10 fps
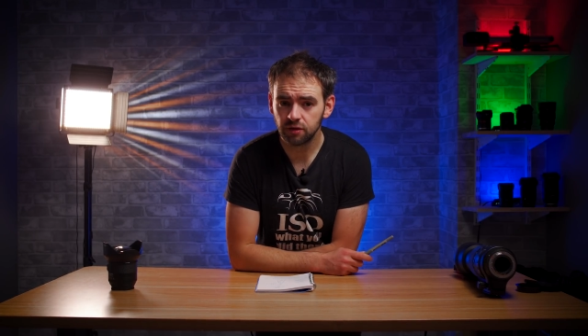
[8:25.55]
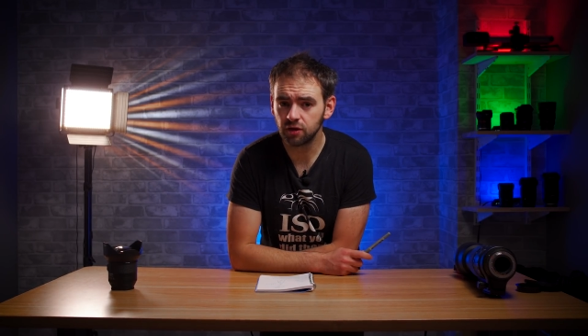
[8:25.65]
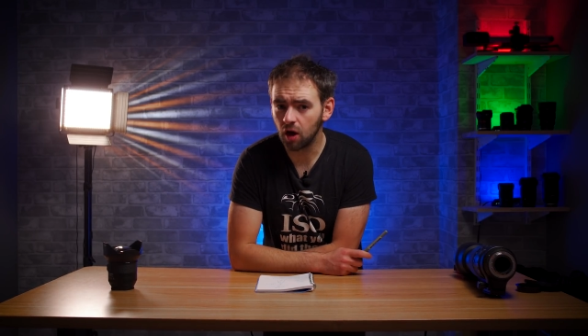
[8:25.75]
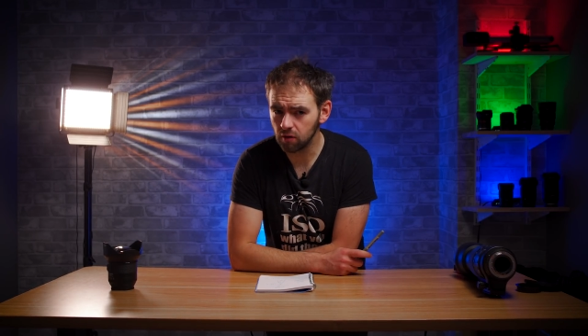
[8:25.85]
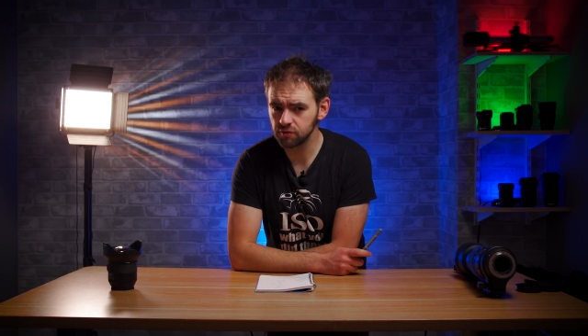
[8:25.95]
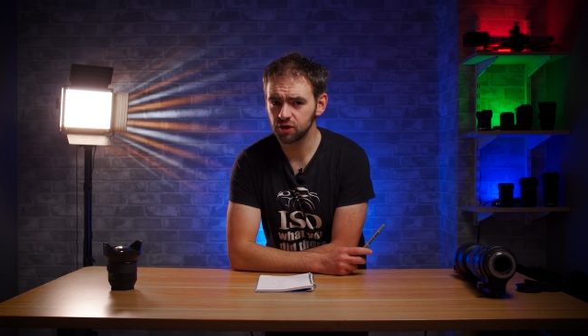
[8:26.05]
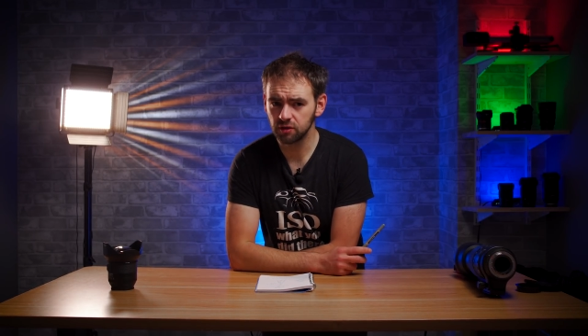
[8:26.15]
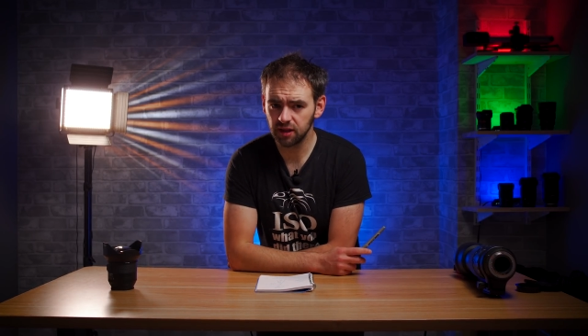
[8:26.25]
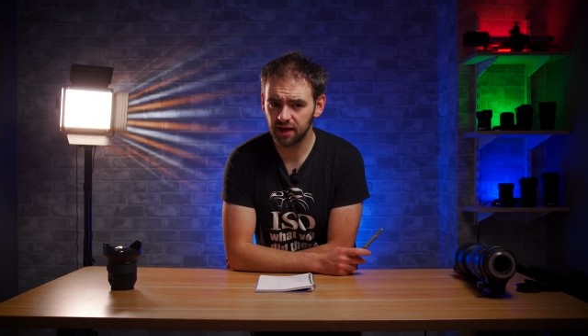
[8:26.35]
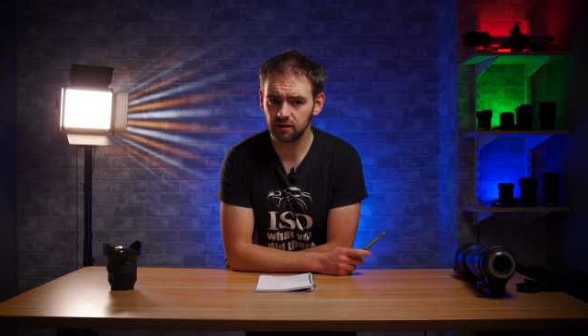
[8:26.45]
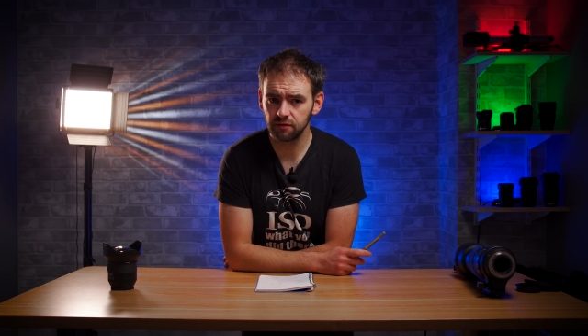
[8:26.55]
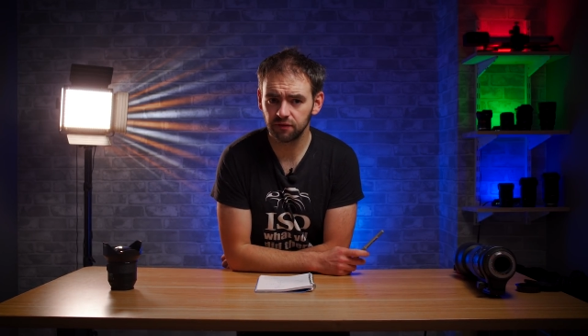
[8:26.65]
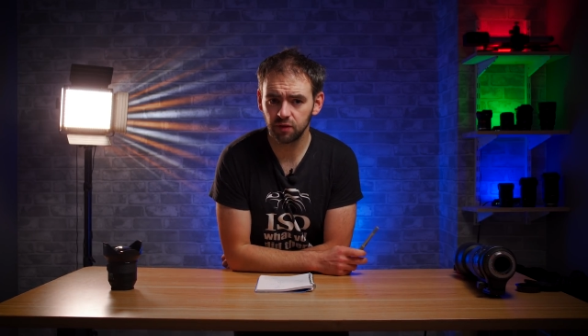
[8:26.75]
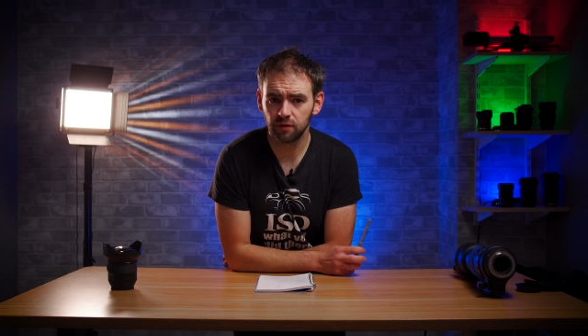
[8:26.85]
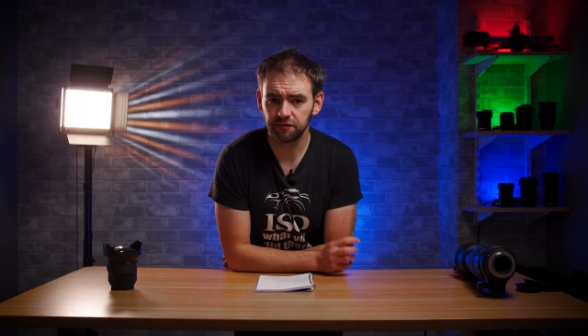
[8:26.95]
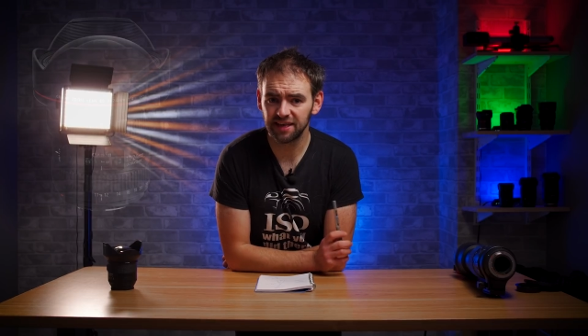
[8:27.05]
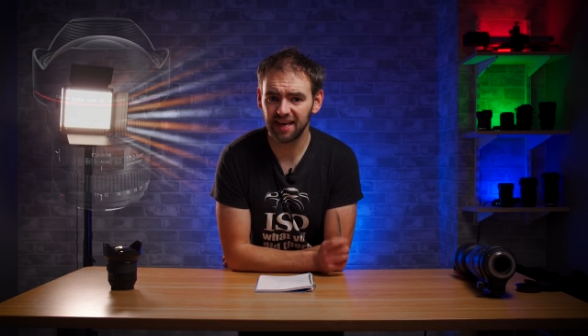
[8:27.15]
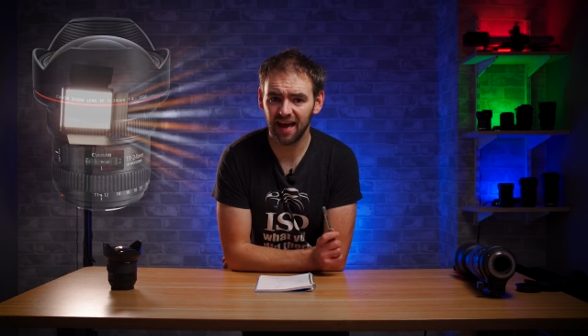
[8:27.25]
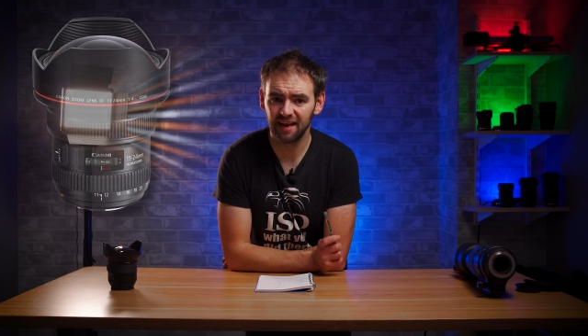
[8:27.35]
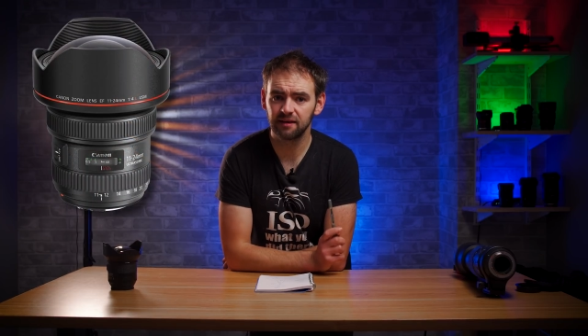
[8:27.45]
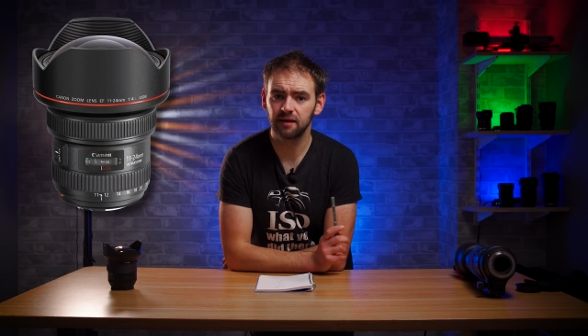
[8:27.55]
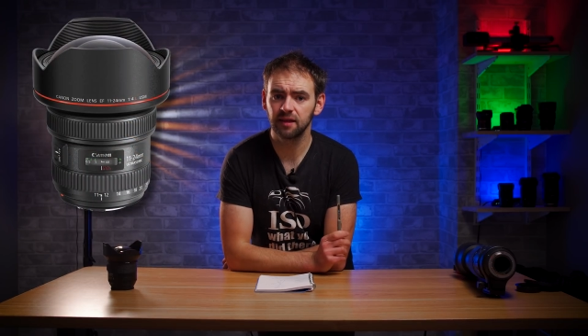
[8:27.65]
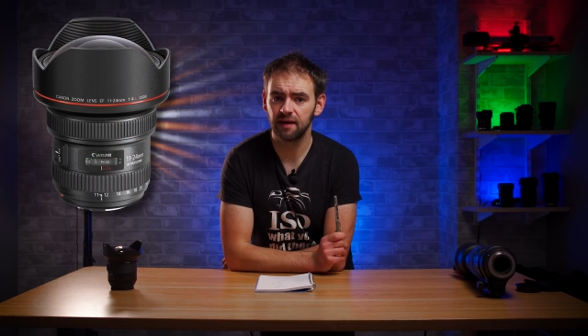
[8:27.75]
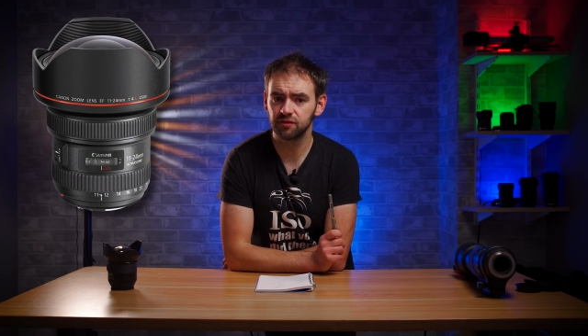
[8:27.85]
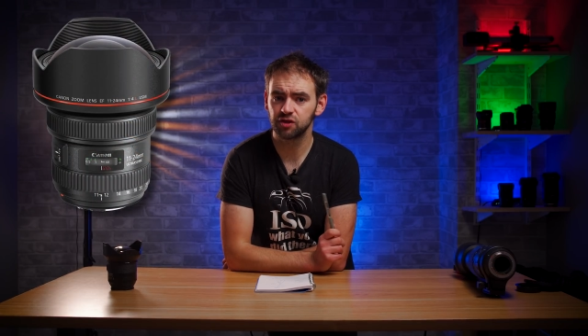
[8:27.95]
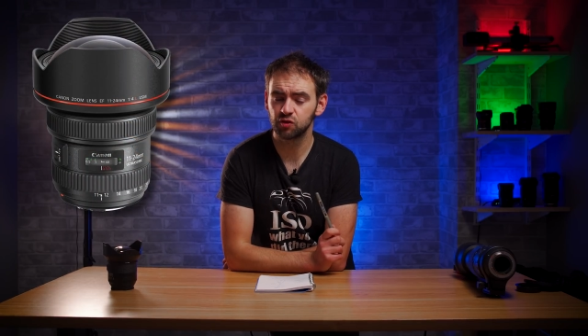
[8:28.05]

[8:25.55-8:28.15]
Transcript: that the horizontal angle view of the Canon eleven